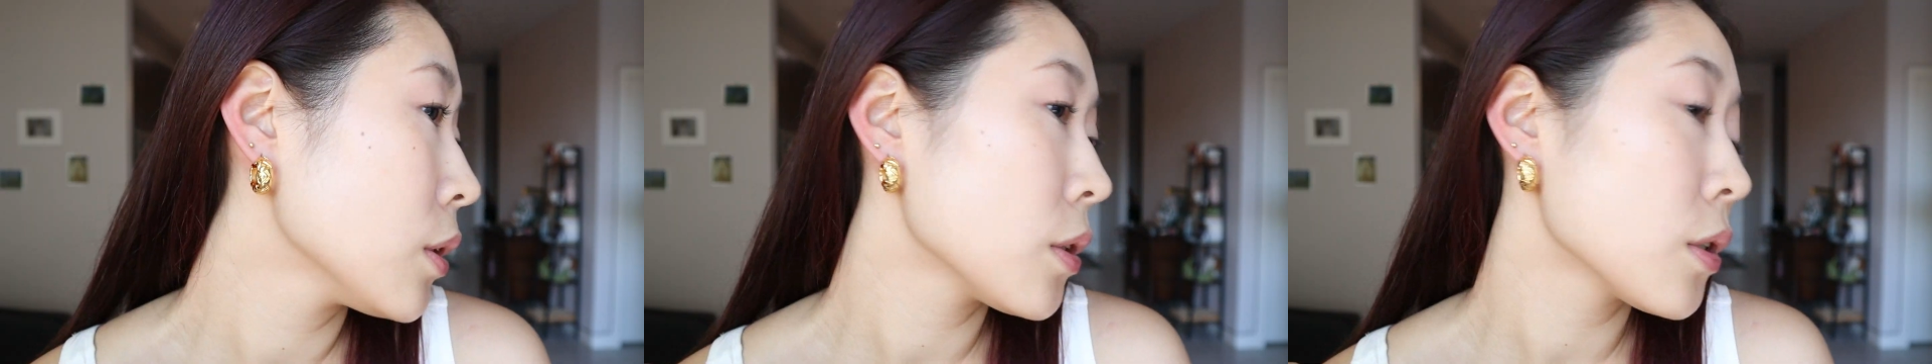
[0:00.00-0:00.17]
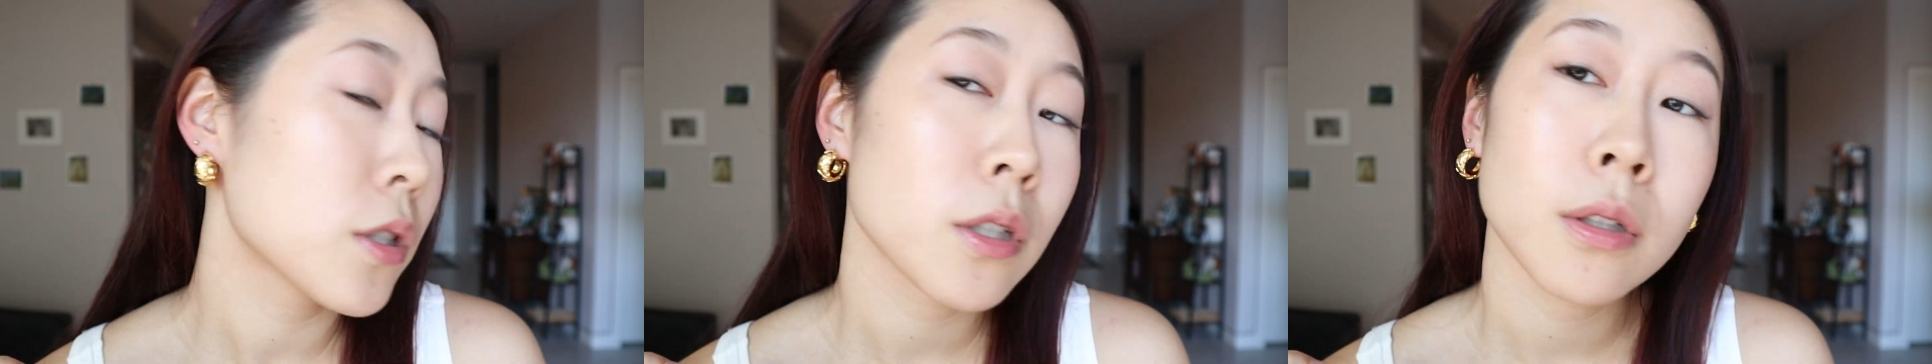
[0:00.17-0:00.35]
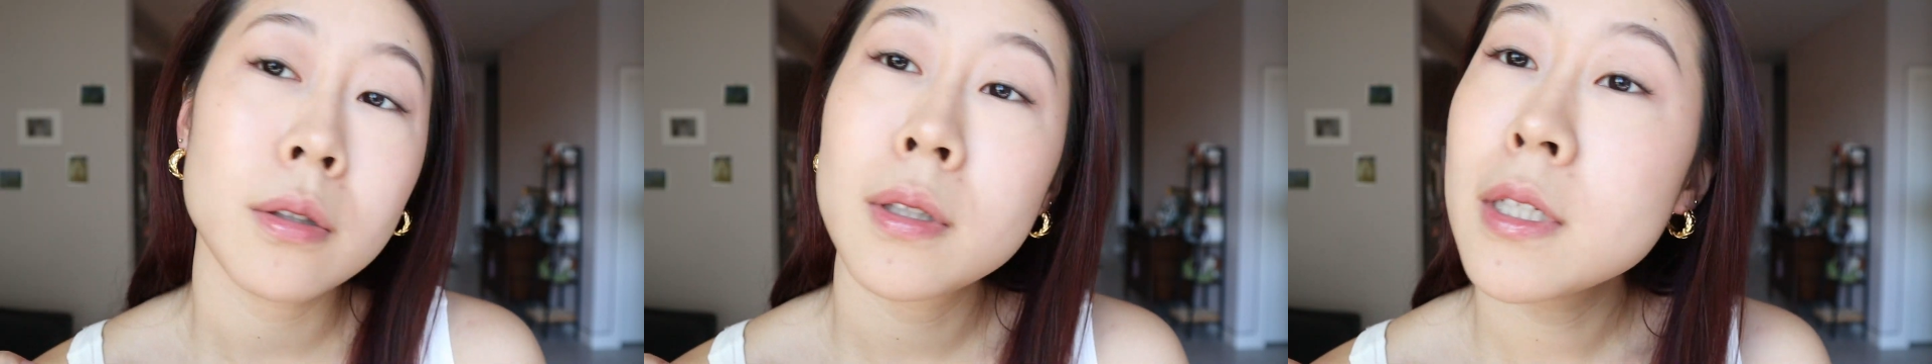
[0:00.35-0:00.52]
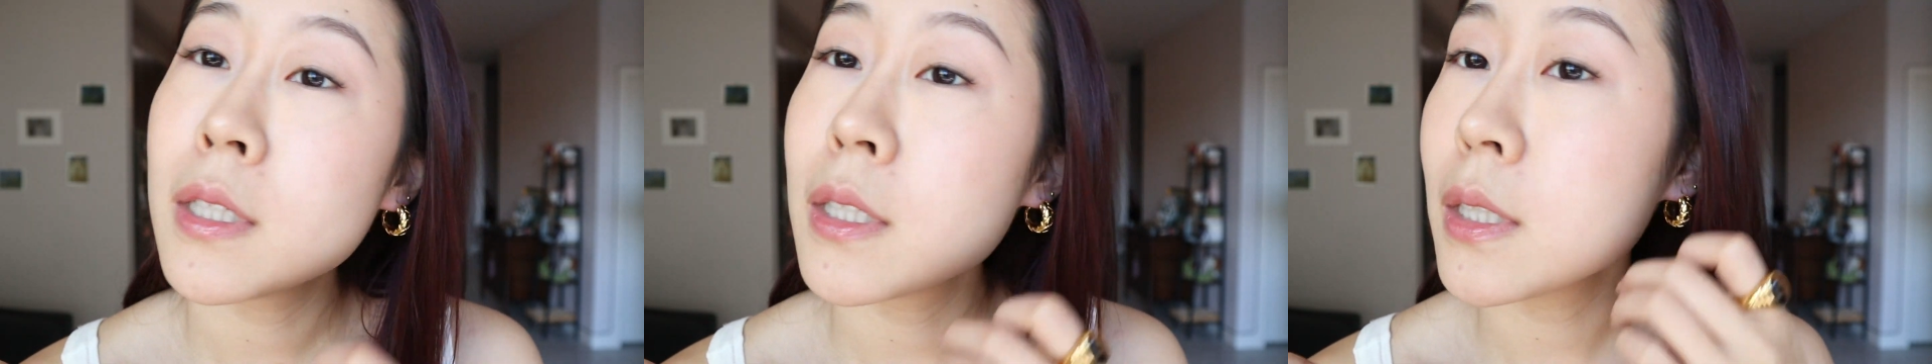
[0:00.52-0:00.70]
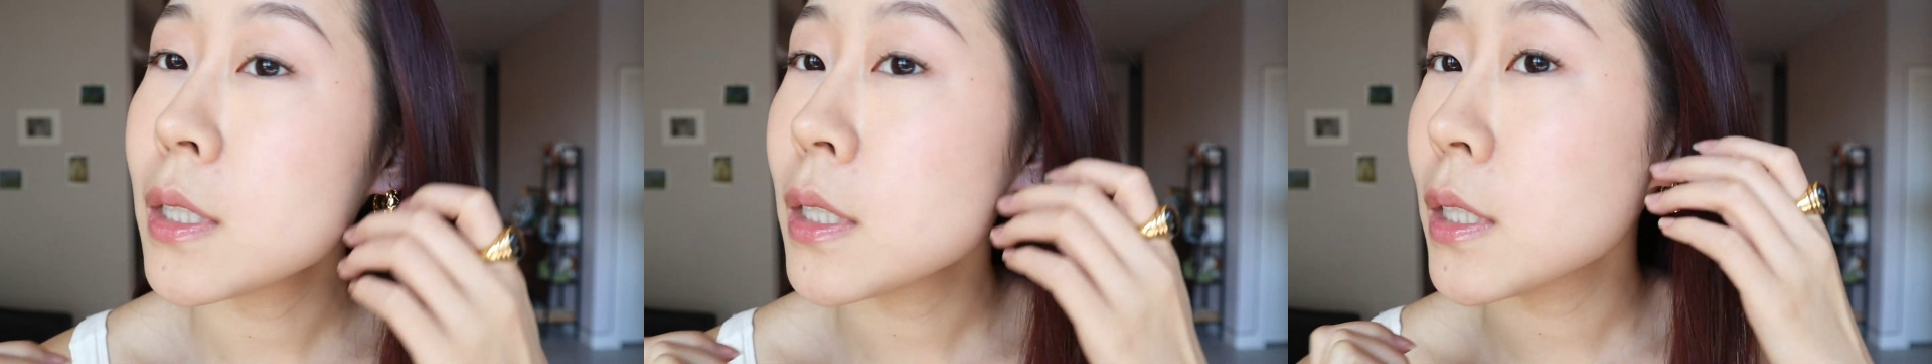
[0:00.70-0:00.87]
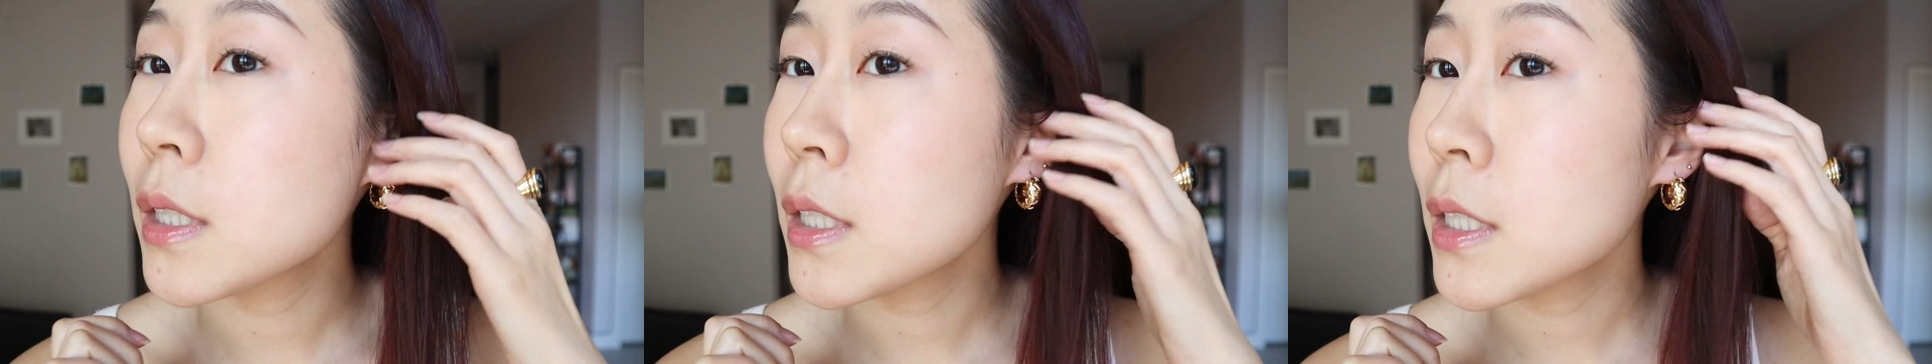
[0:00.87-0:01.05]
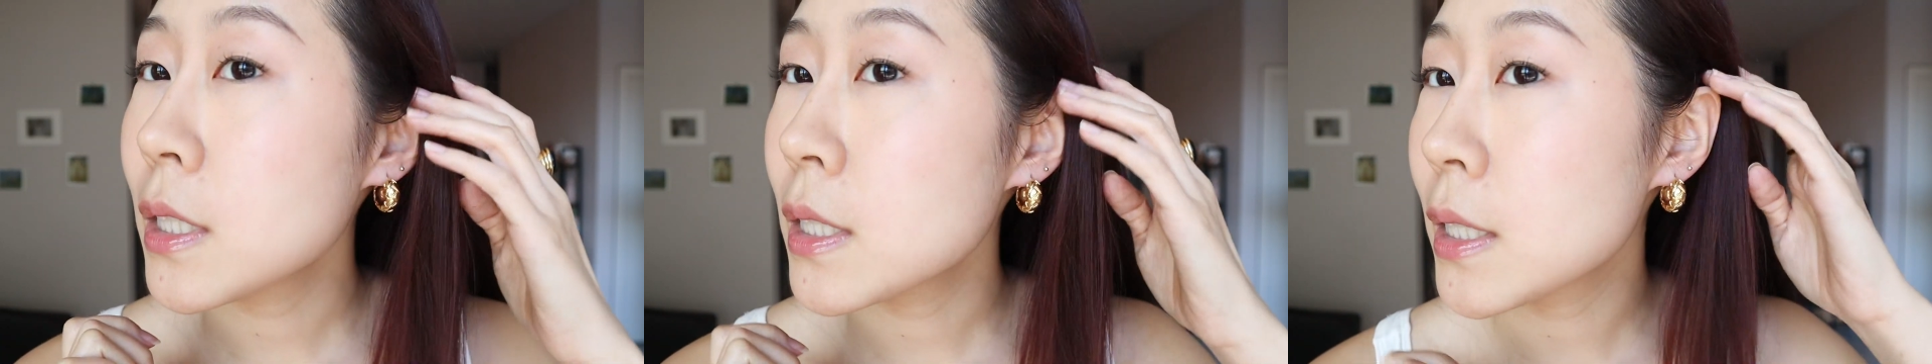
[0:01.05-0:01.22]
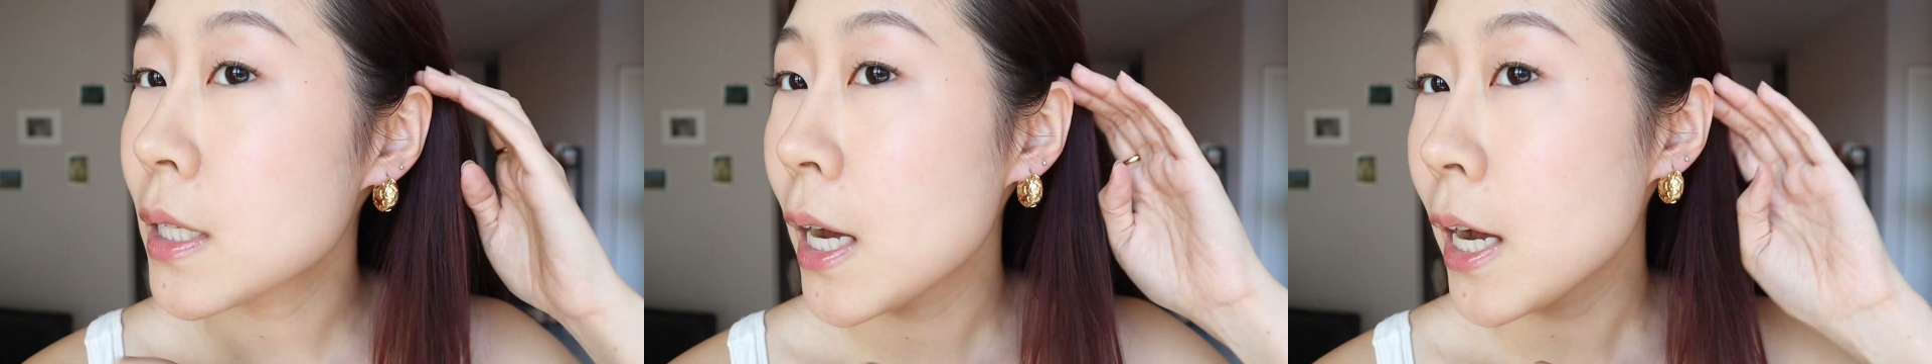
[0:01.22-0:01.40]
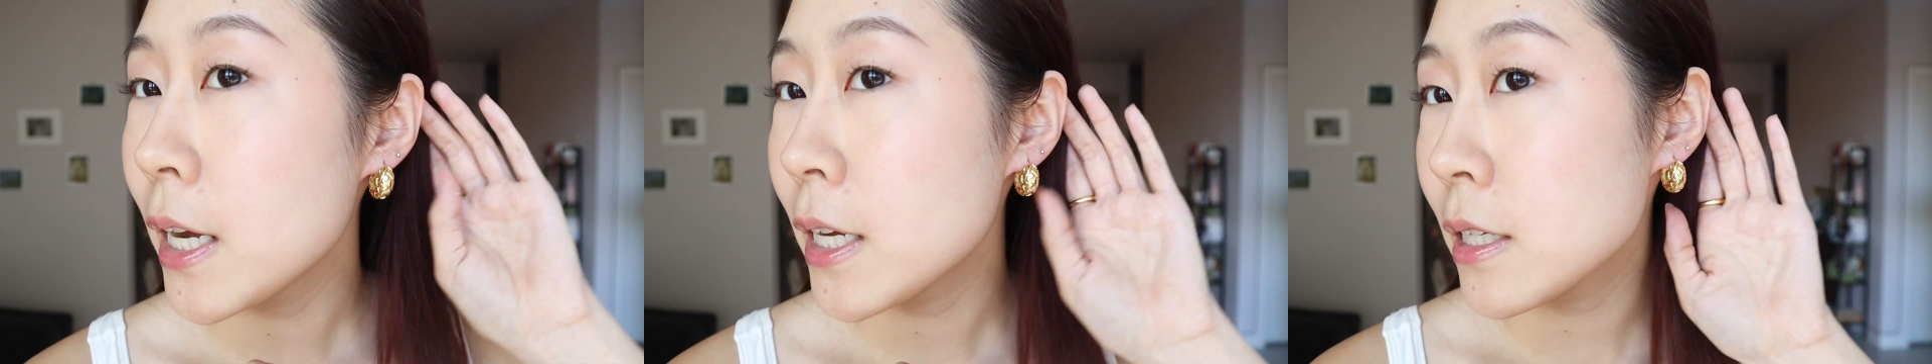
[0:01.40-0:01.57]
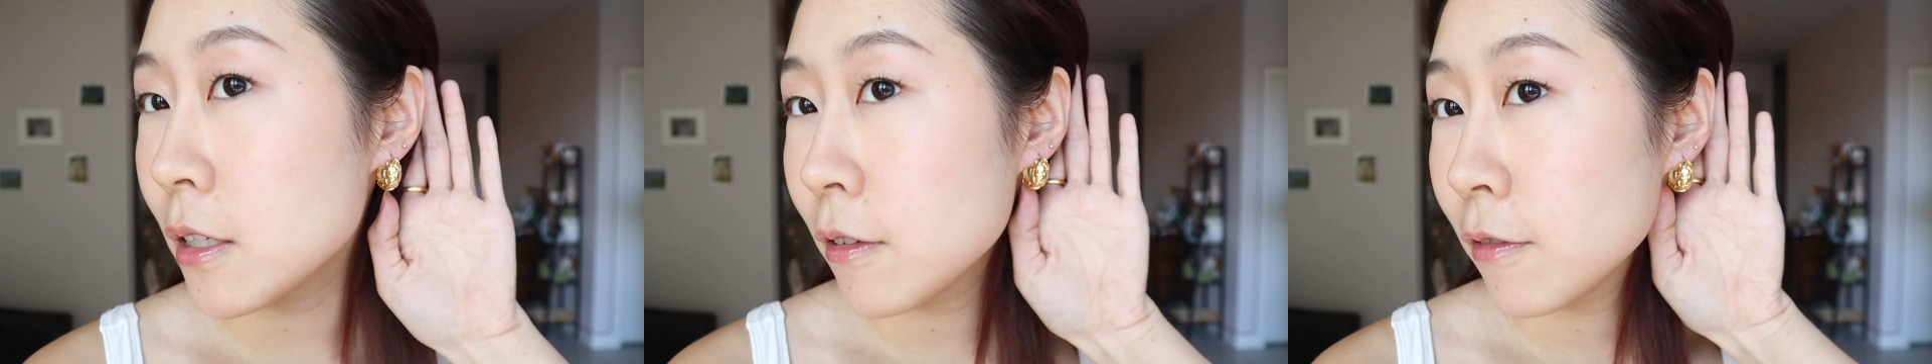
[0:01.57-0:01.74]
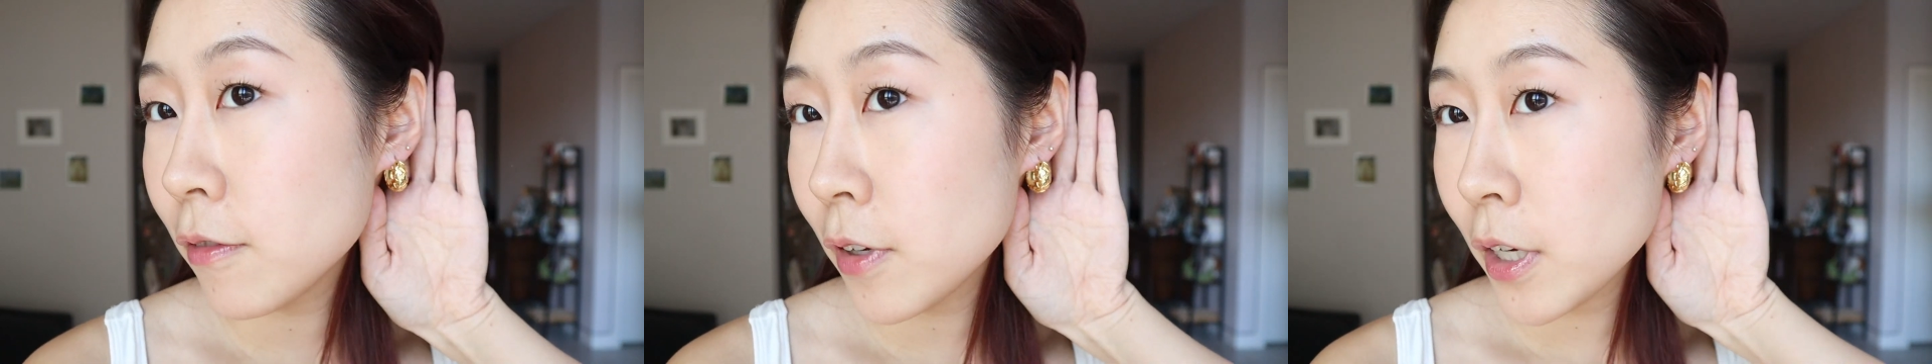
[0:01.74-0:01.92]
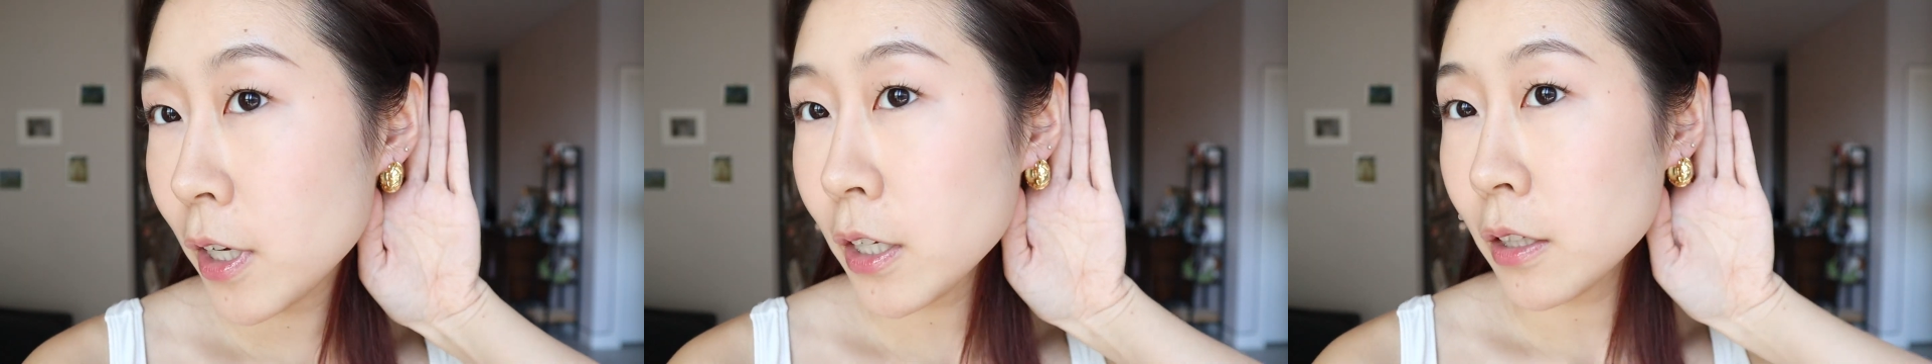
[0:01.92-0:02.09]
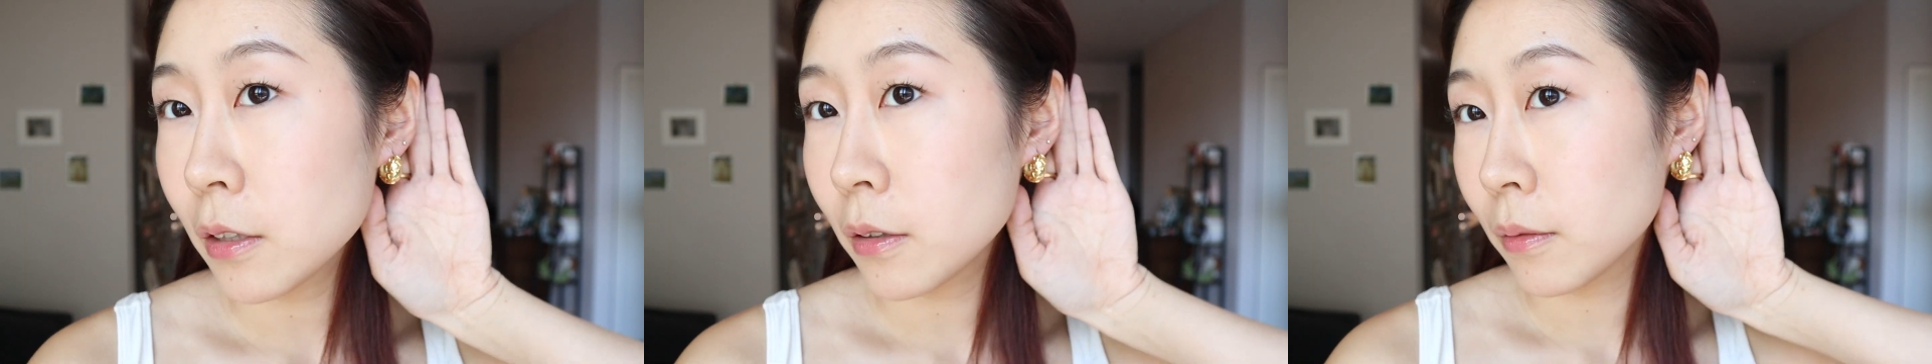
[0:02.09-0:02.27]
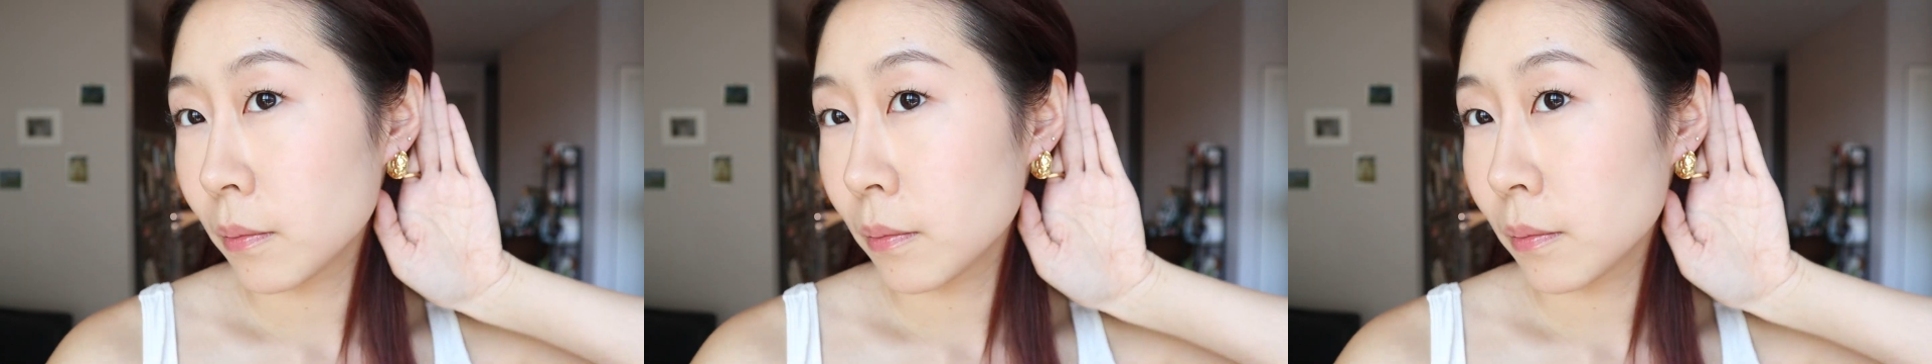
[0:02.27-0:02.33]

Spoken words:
So this is the size of it.